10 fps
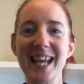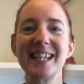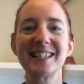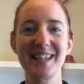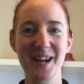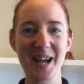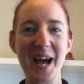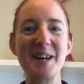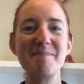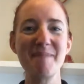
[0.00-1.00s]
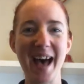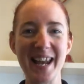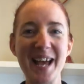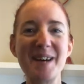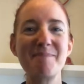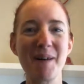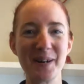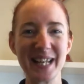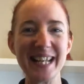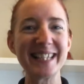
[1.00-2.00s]
stung a man
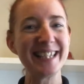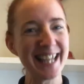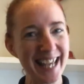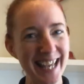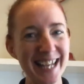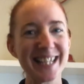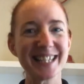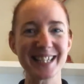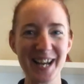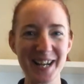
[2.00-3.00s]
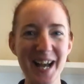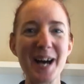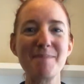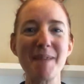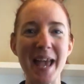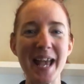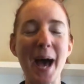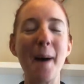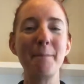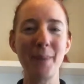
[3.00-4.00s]
upon his knee, stung a pig
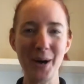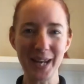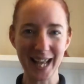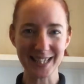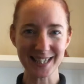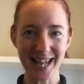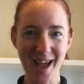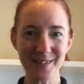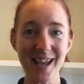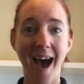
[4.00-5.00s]
upon his snout,